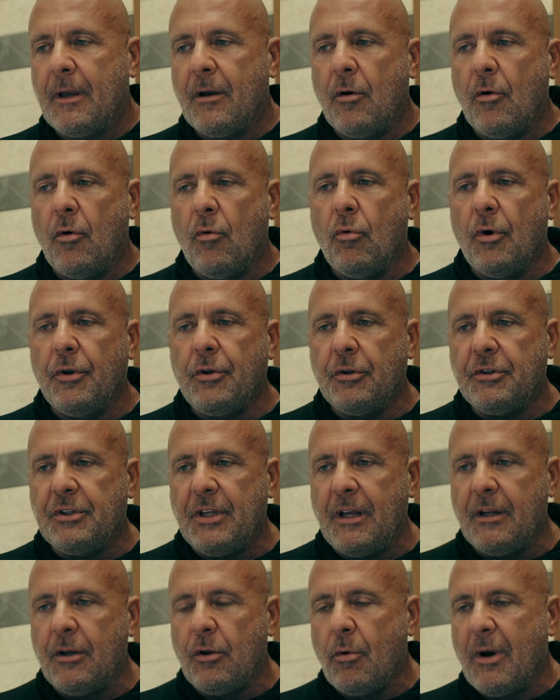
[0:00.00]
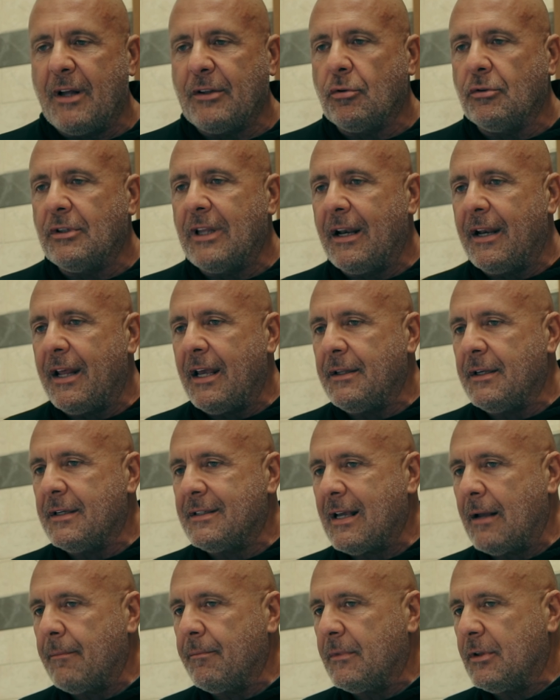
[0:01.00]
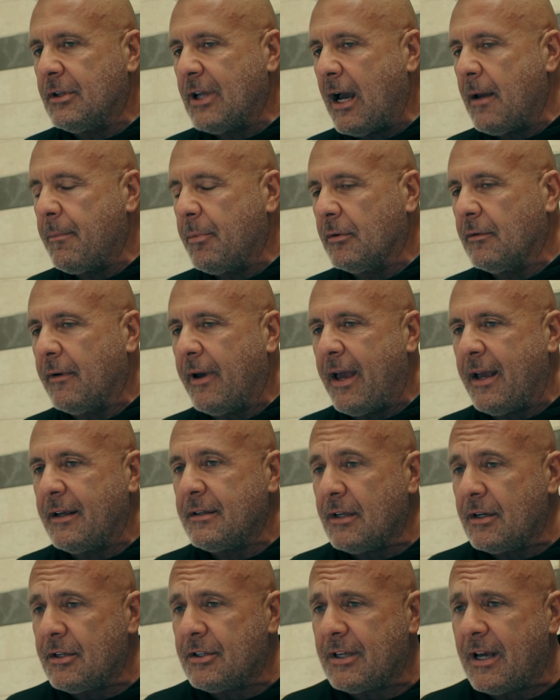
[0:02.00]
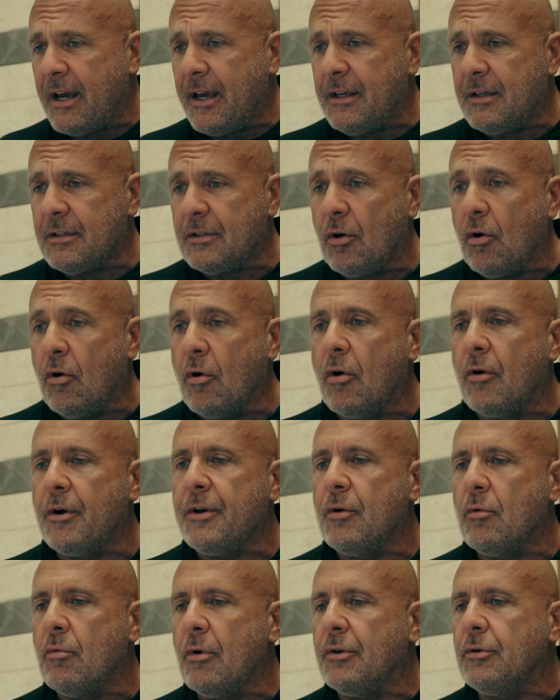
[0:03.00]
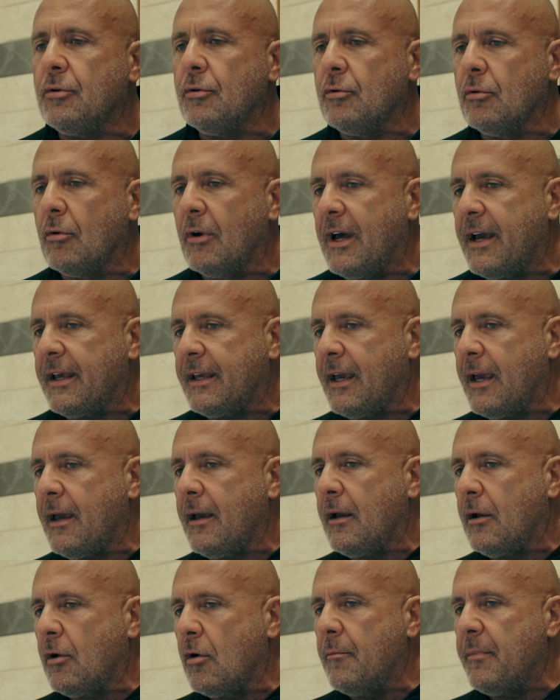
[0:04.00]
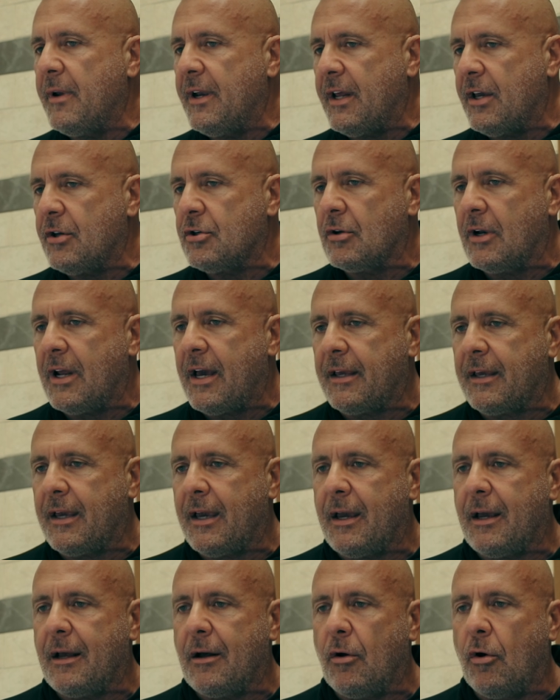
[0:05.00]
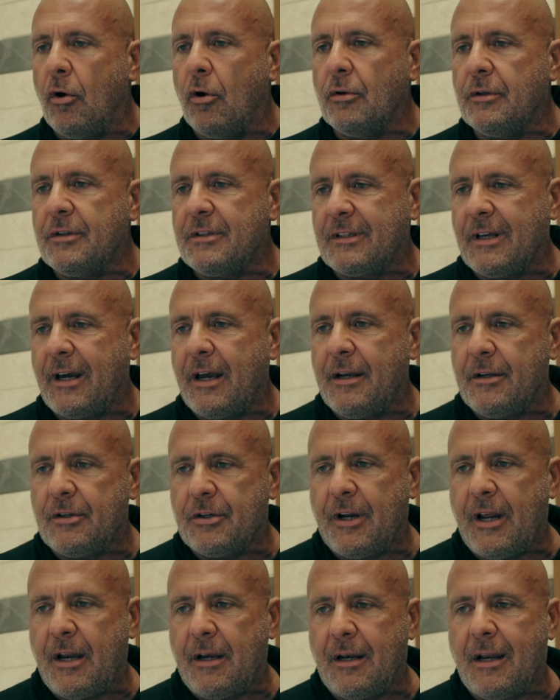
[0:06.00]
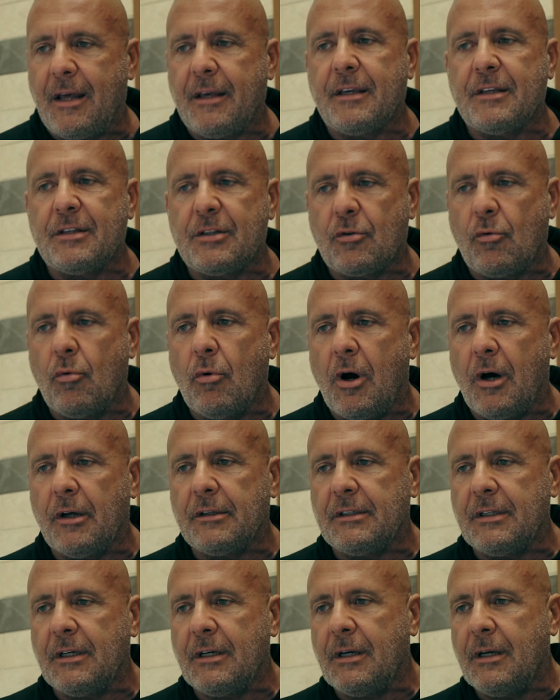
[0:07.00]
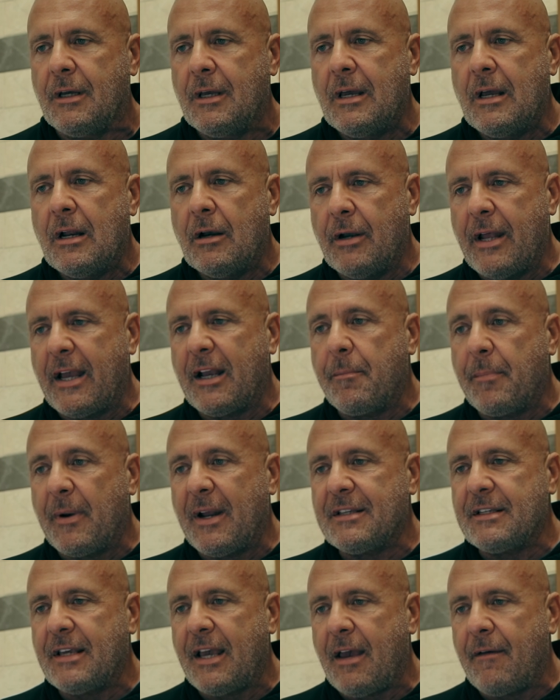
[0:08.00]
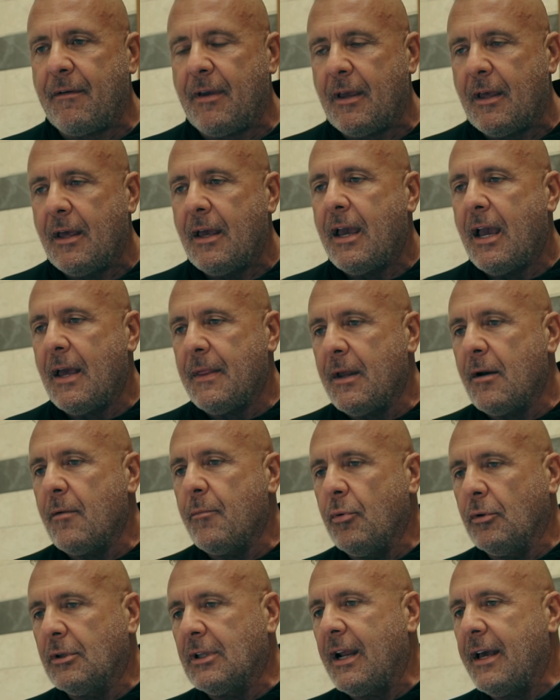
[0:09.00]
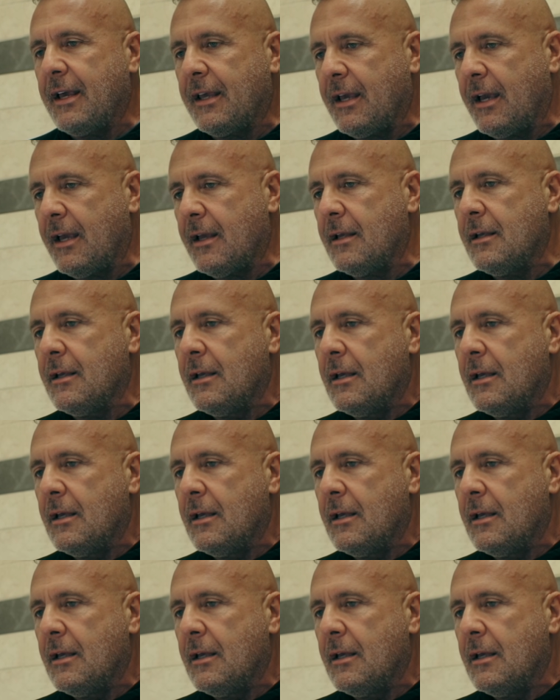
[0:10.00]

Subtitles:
what do you think? You want to delay some type of exercise, or you want to do like a combination, like a old style training, like a squat, leg press heavy, and then put like a